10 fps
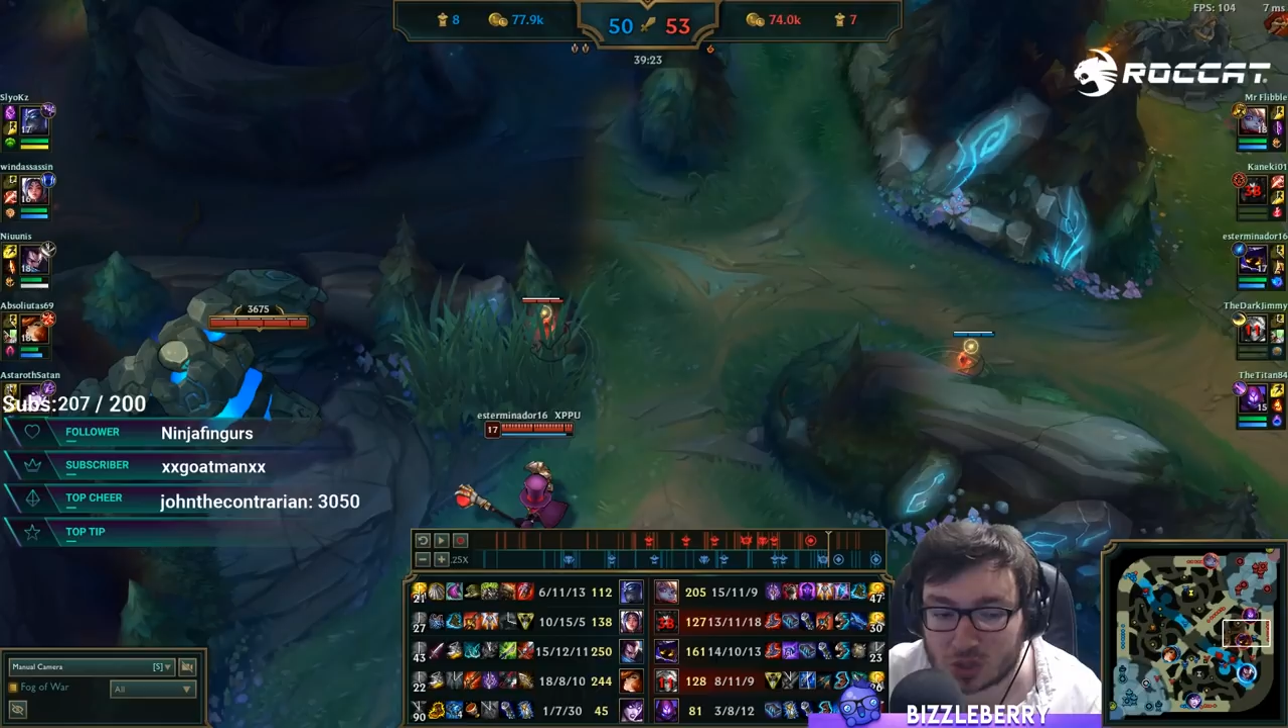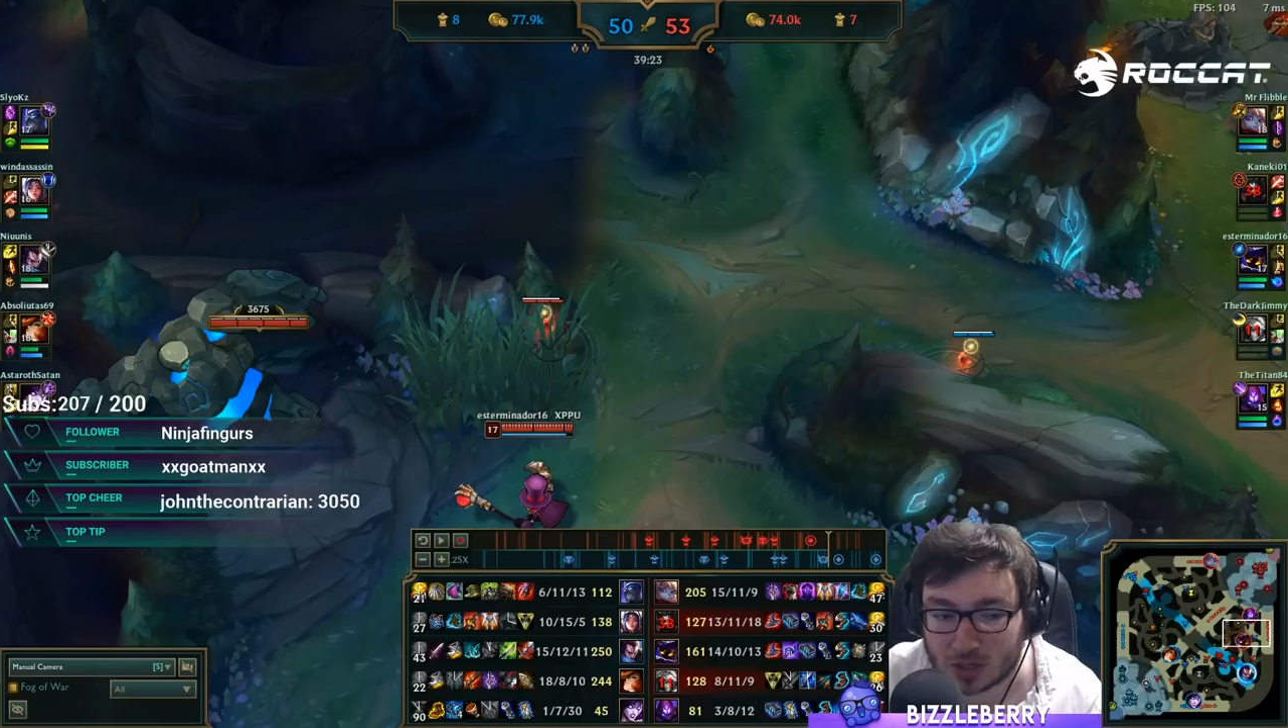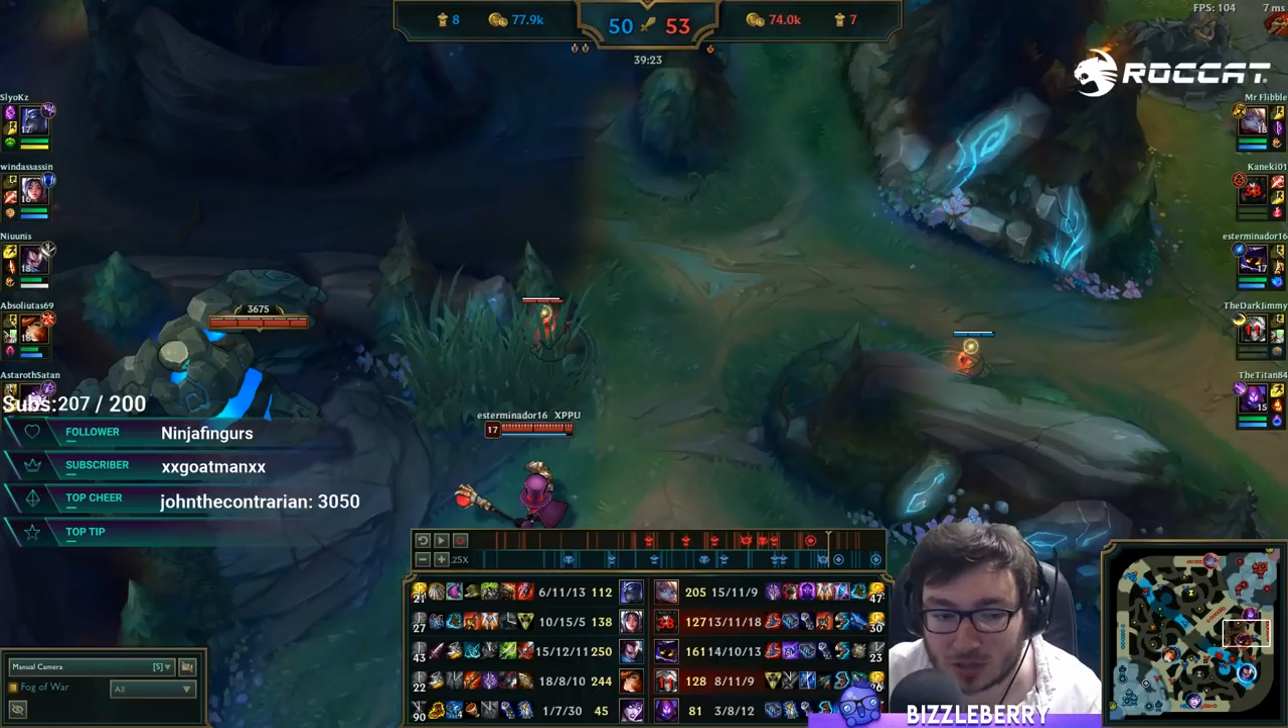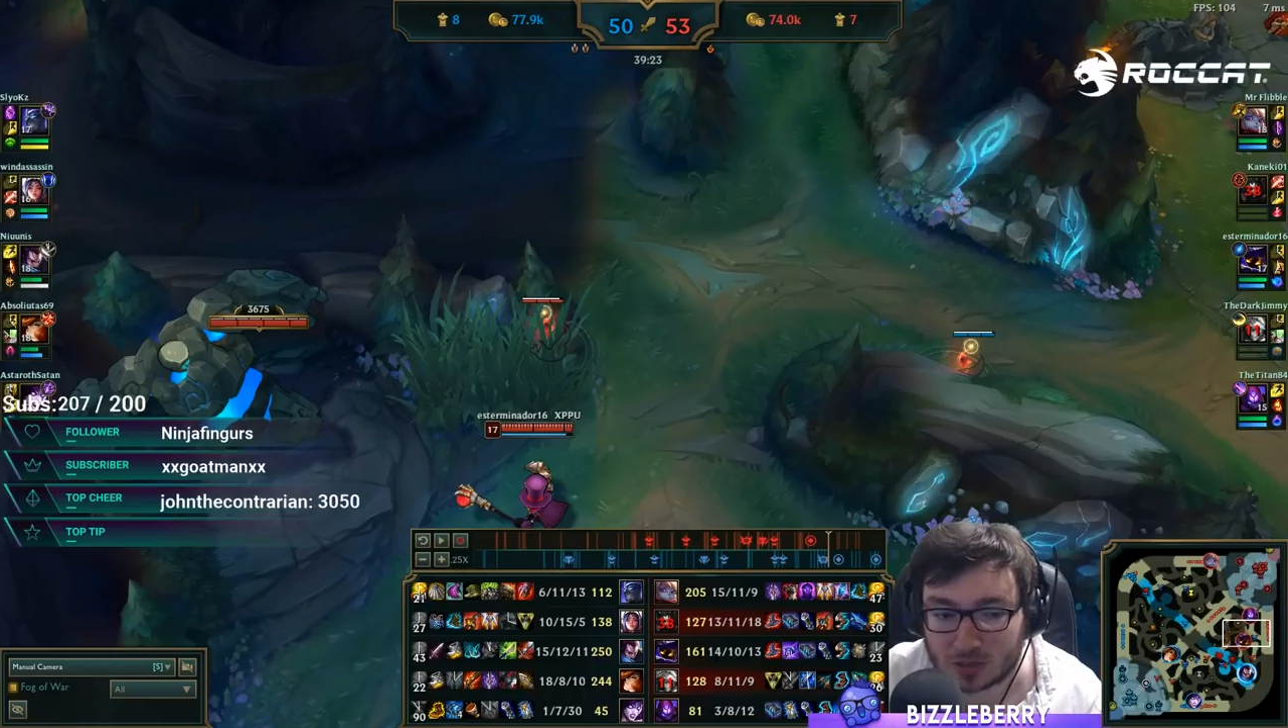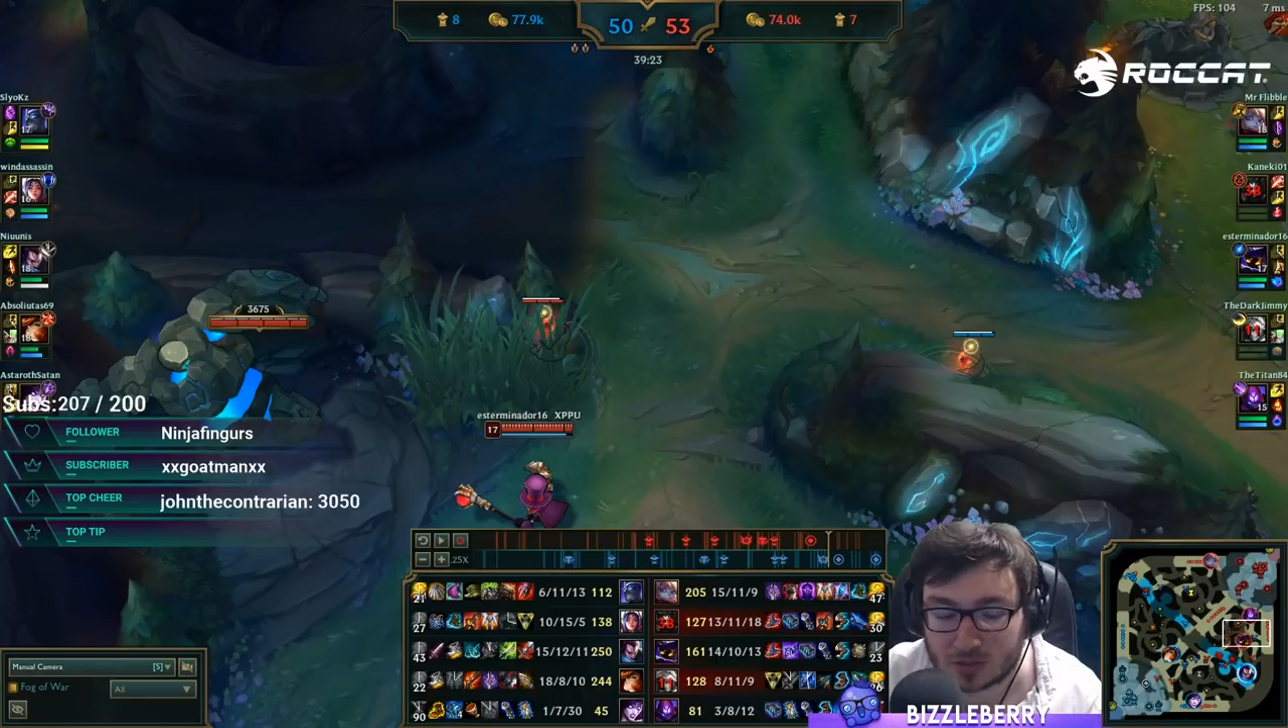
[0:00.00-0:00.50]

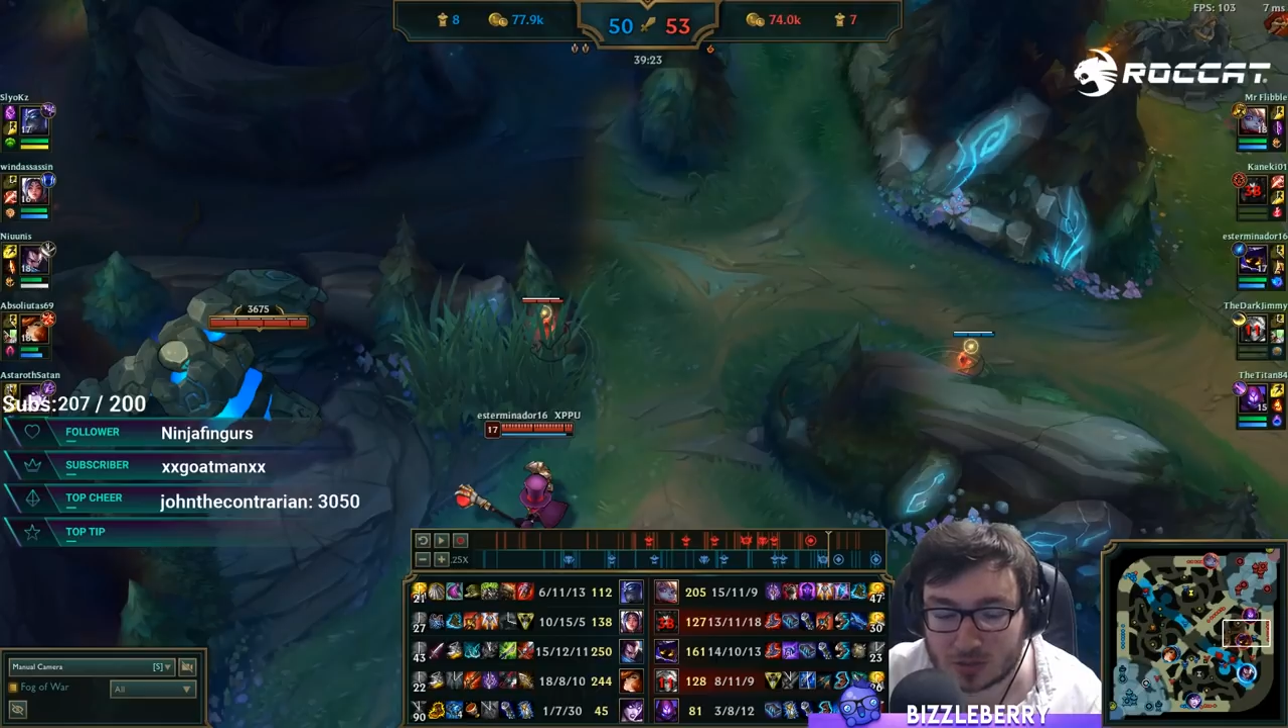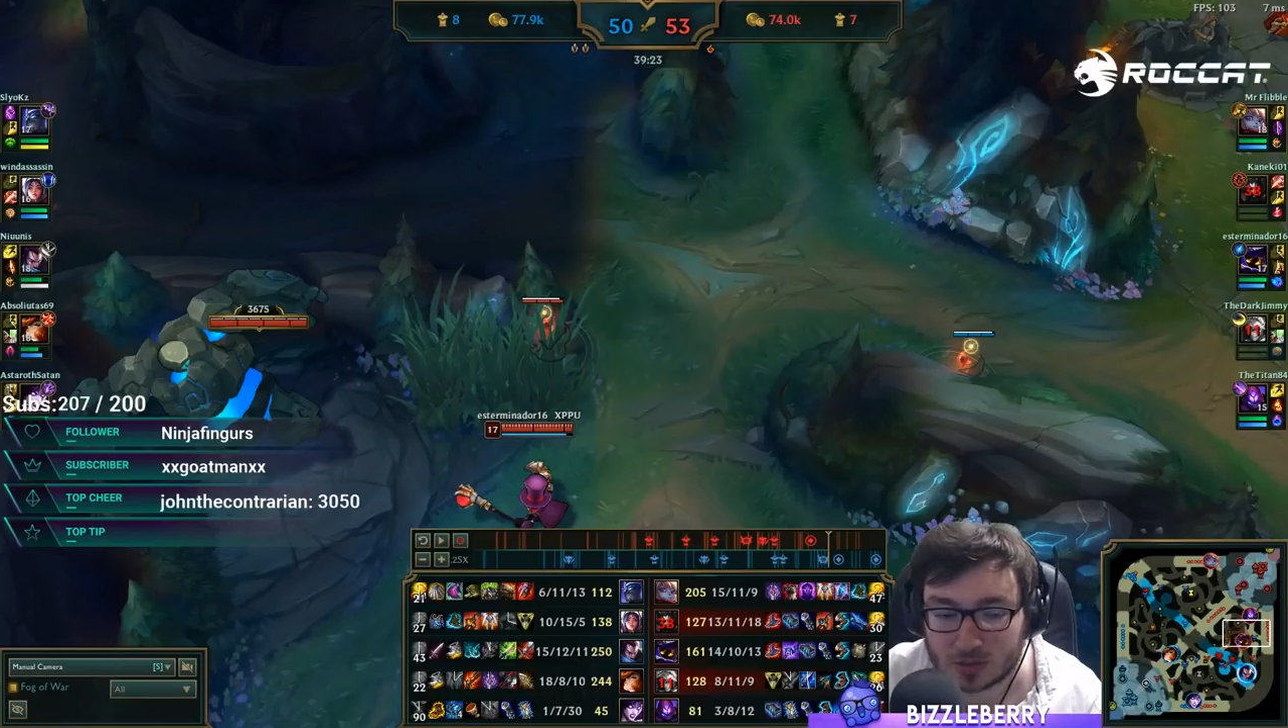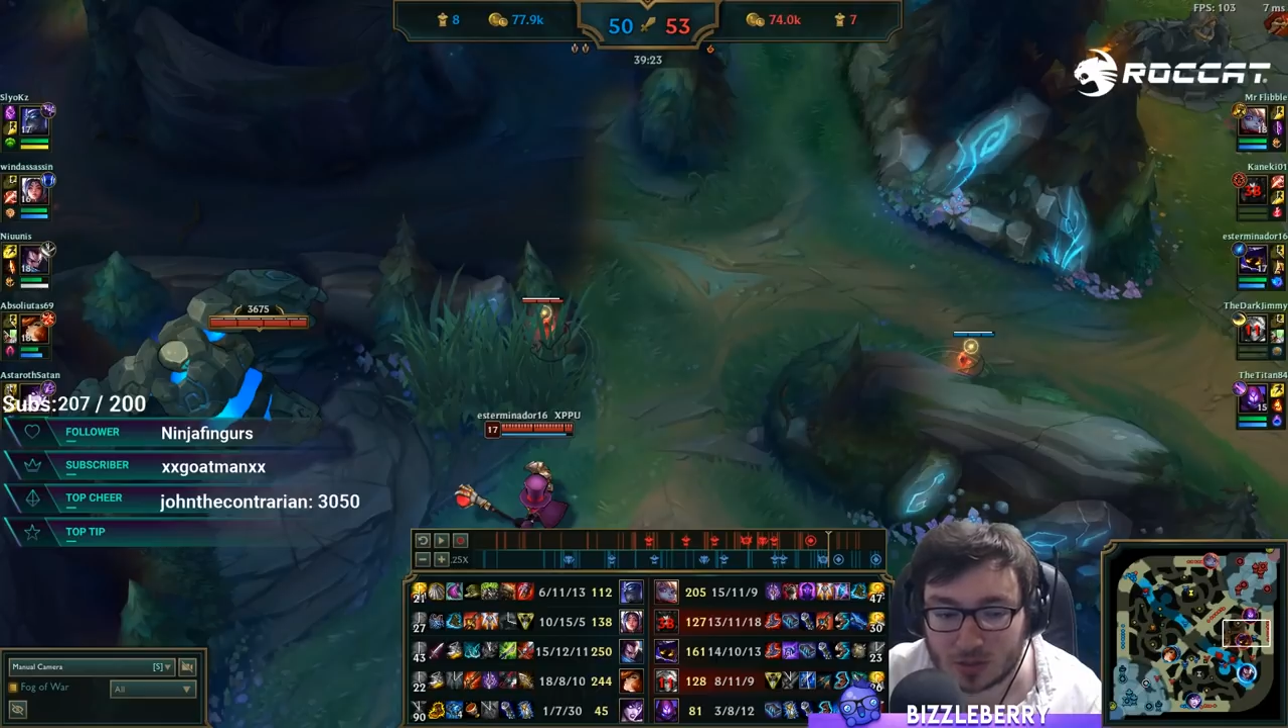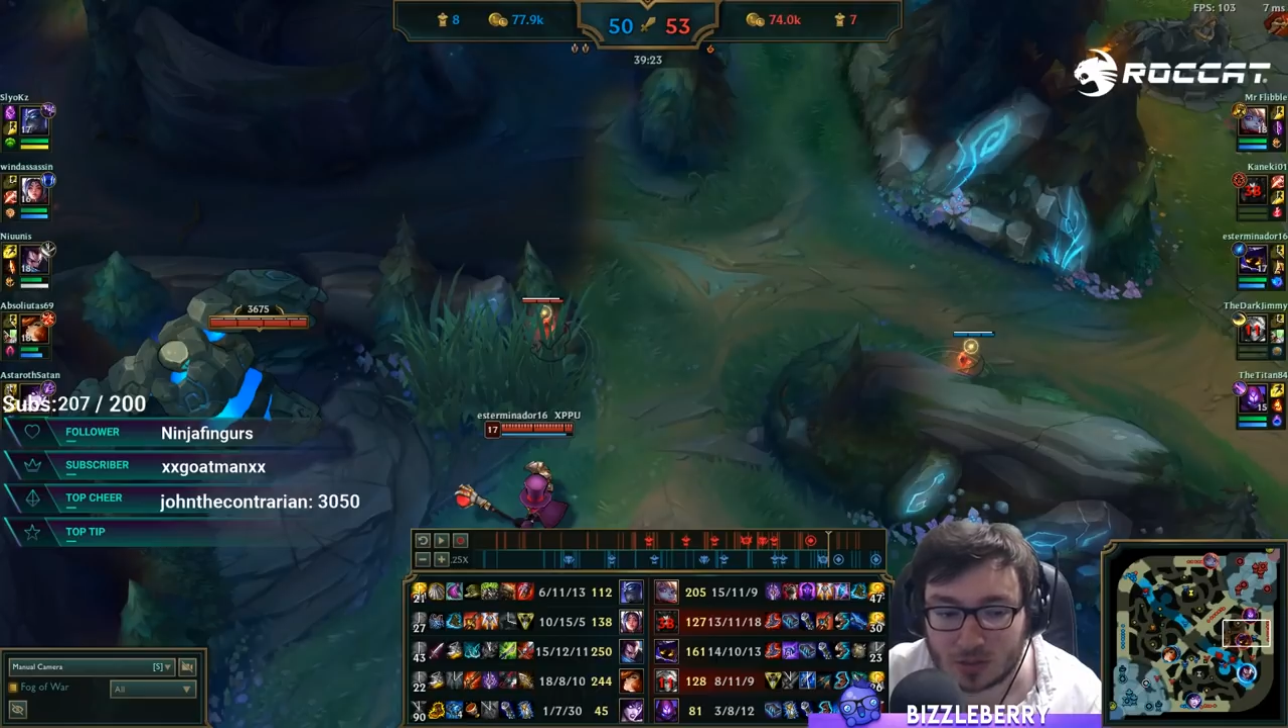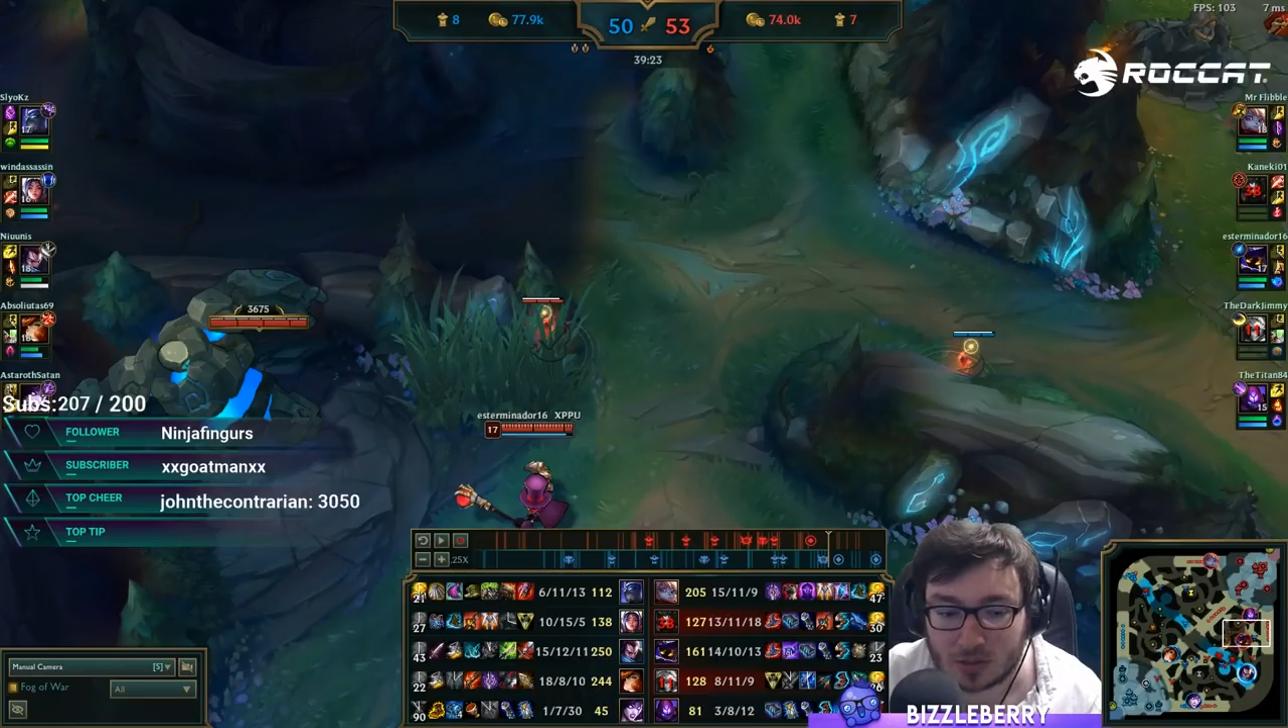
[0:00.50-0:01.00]
Shadows.